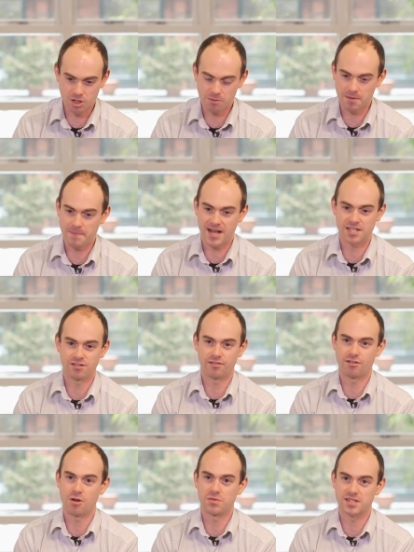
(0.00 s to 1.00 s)
become a master of
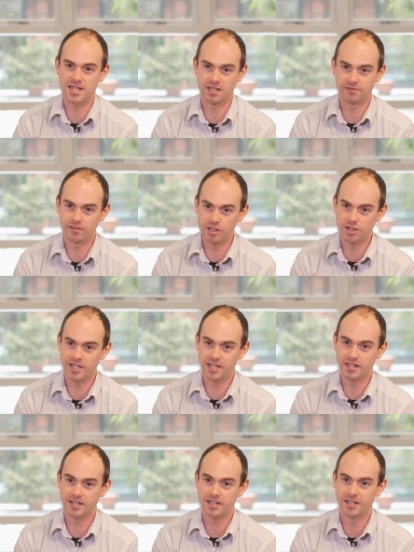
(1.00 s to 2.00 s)
their own
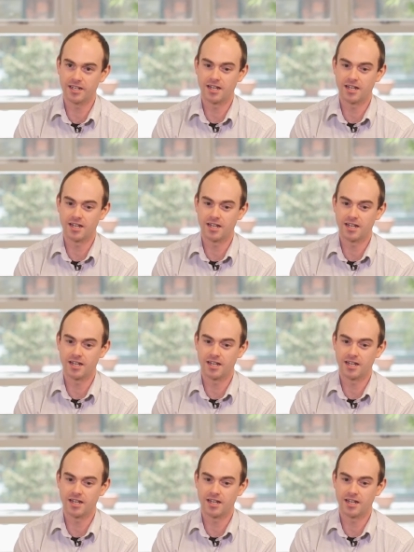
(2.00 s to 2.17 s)
self-learning,